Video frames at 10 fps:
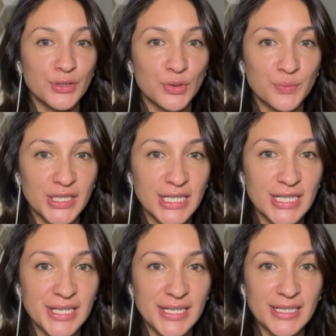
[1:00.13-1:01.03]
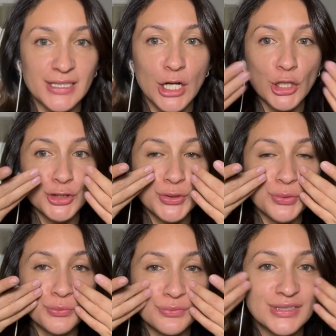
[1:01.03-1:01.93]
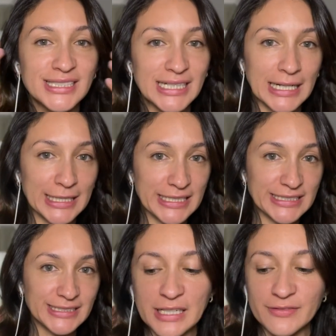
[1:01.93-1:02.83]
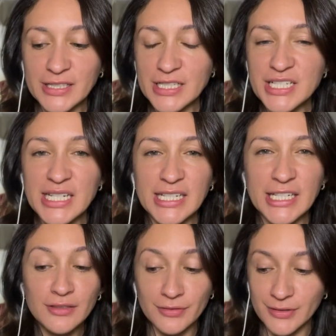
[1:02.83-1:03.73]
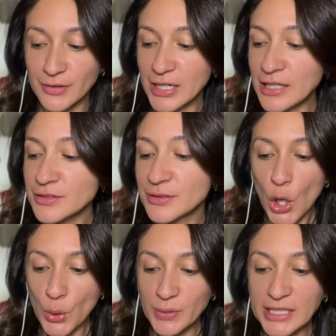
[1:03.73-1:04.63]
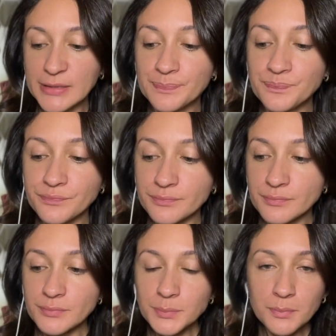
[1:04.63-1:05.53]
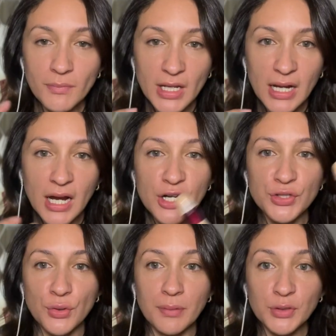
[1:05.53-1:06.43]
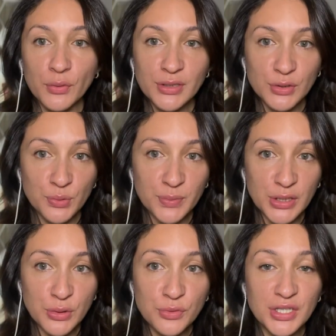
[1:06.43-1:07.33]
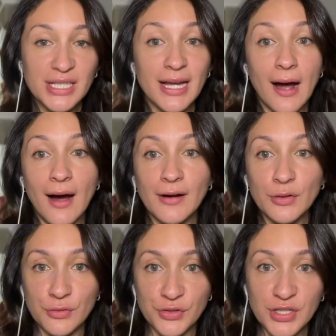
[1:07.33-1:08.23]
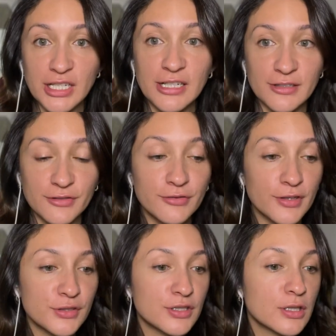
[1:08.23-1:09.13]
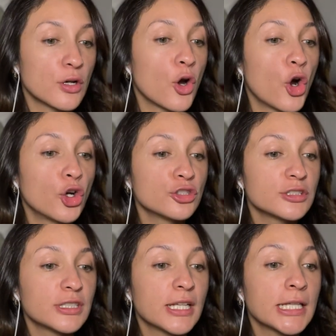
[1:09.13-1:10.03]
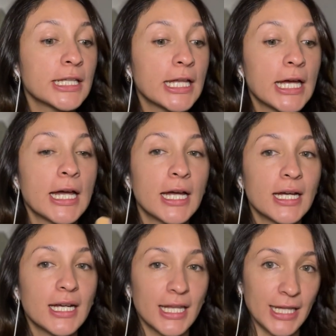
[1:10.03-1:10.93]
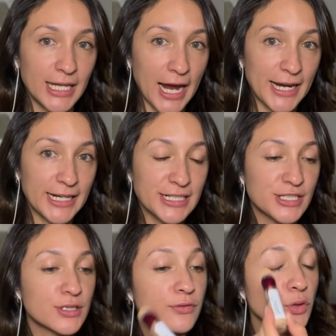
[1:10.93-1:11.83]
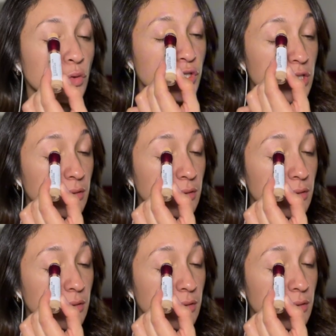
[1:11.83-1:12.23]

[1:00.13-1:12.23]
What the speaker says: to be easier to clean if there is any fallout. Alright, so I'm going to be using a concealer first on the eyelids, of course.